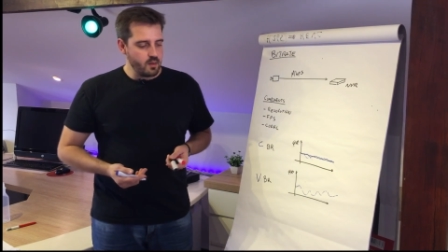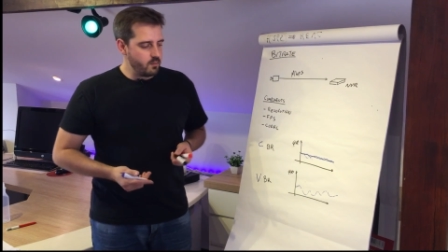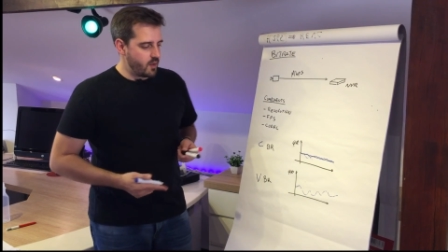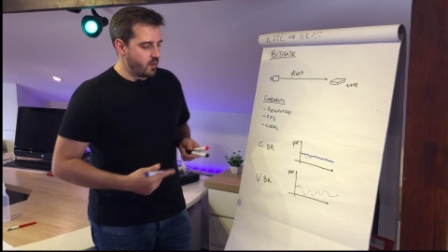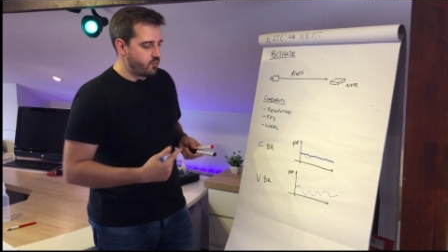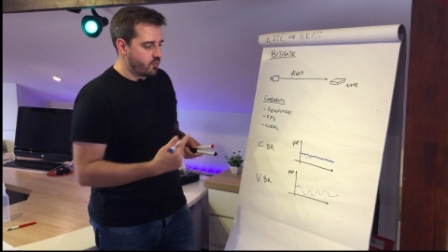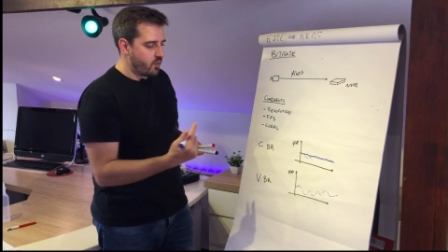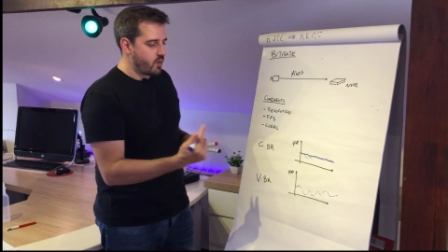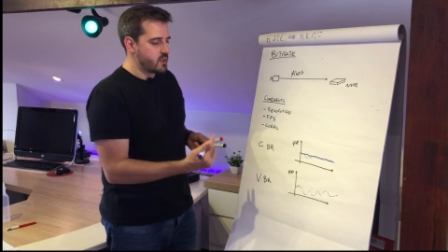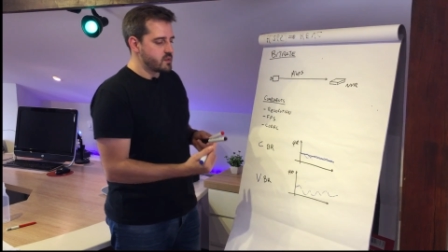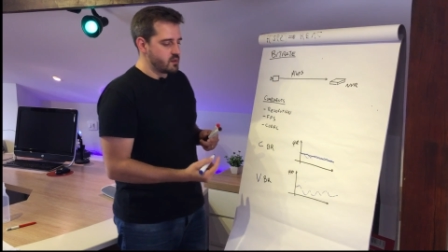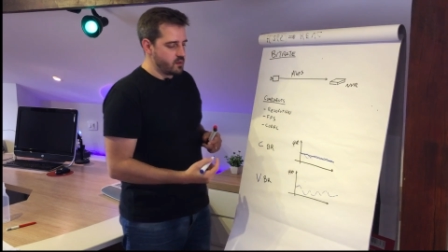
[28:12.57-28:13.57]
But of
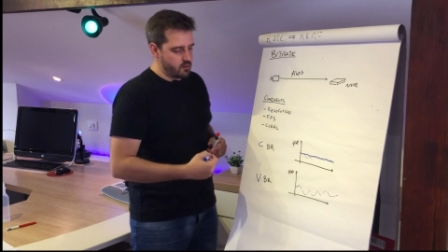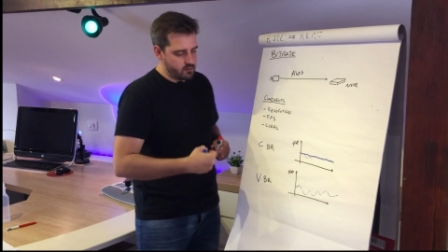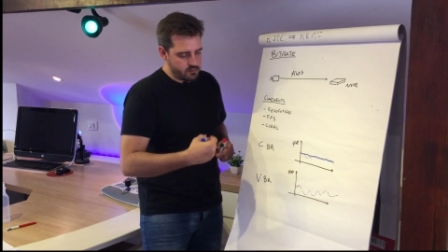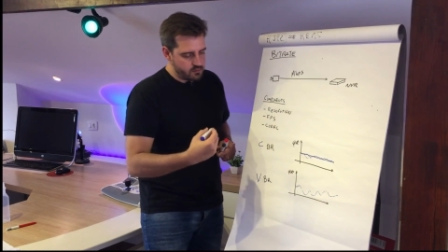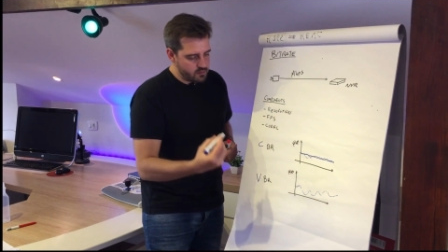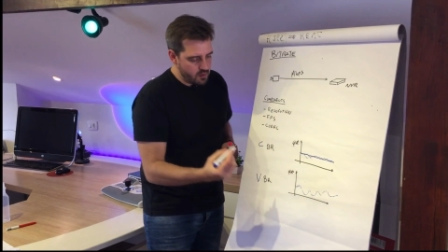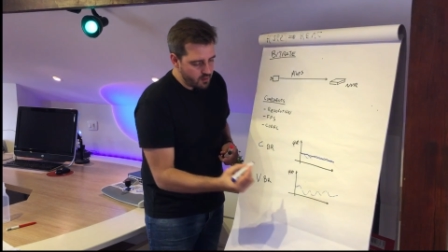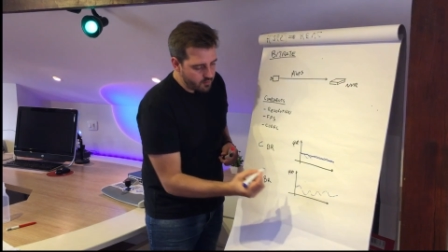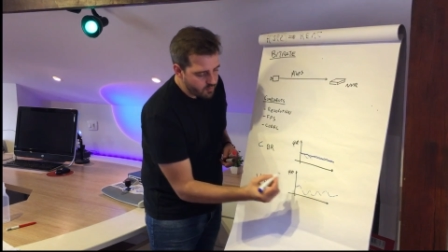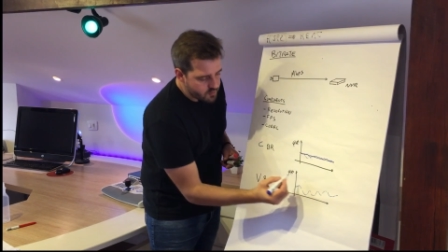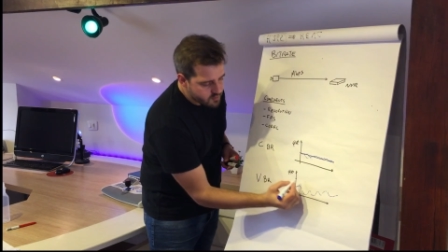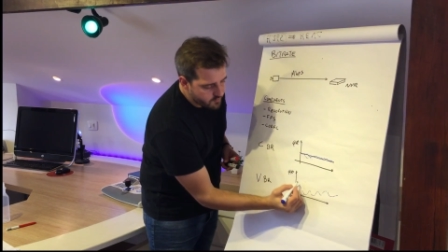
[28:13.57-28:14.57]
course, in
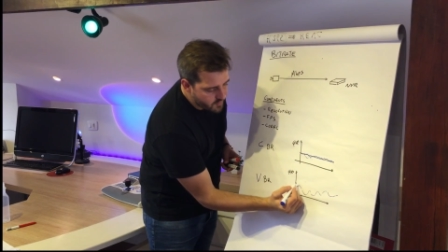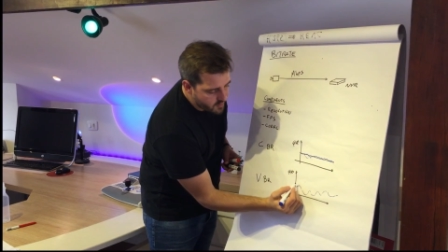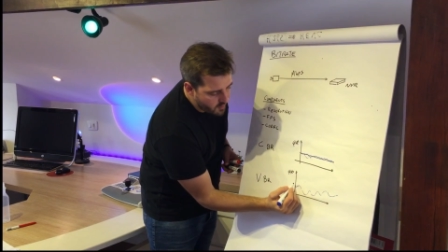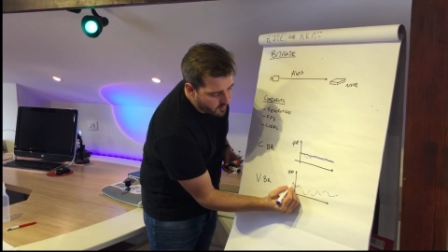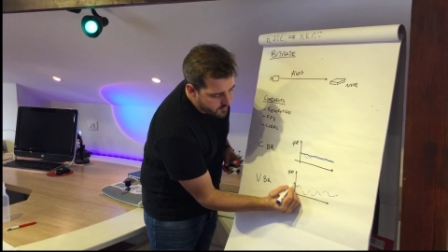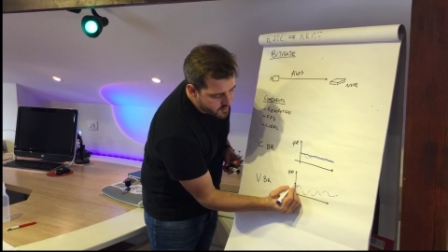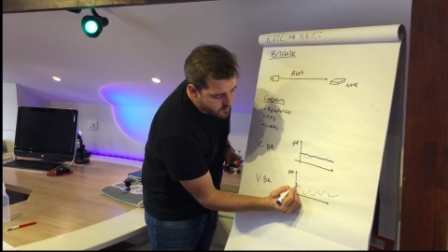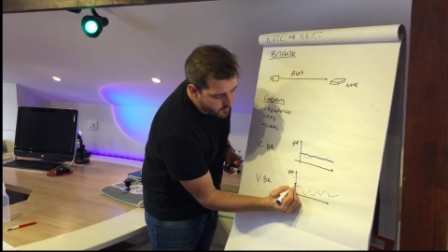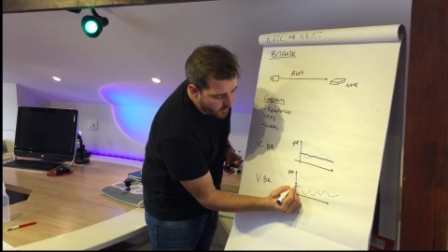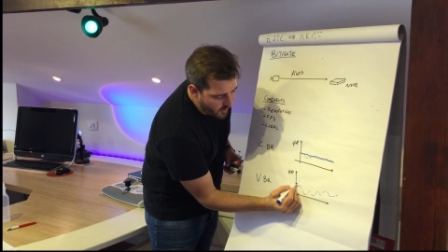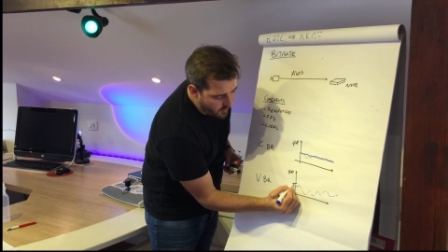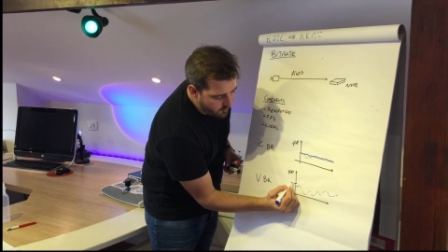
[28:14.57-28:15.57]
most of the cameras,
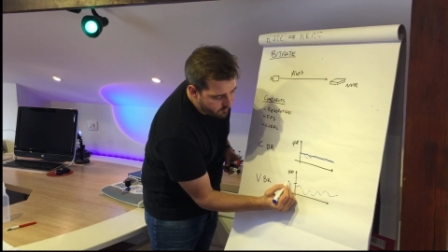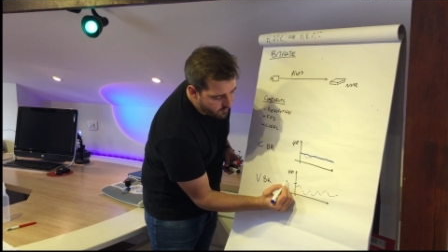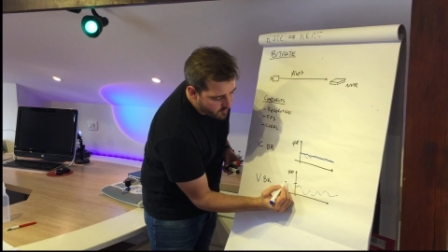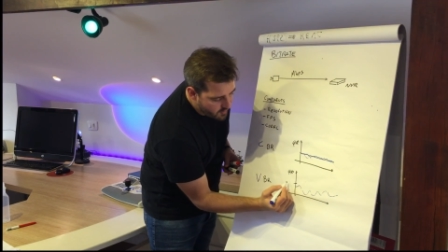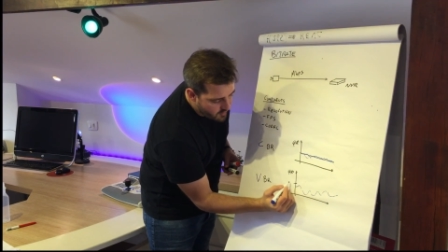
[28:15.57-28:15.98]
we have